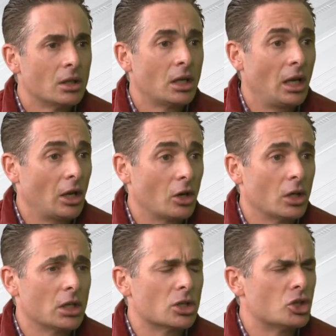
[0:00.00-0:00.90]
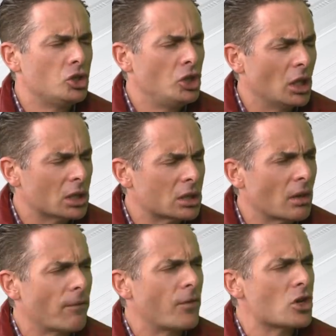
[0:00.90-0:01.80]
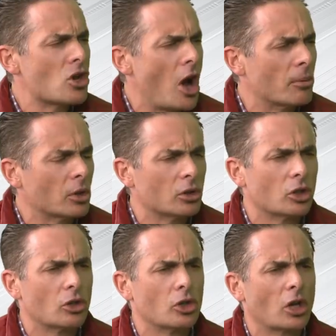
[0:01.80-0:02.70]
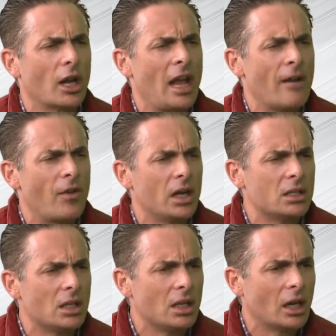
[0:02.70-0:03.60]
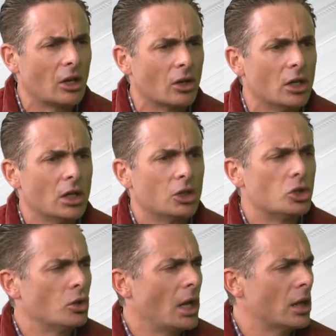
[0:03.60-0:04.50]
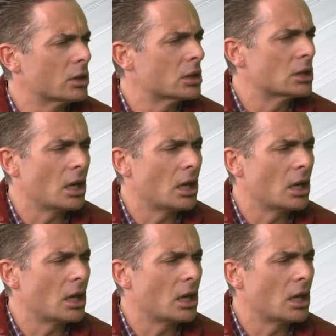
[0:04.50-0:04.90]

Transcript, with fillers: here is just phenomenal you know you got fit here and judy ellis has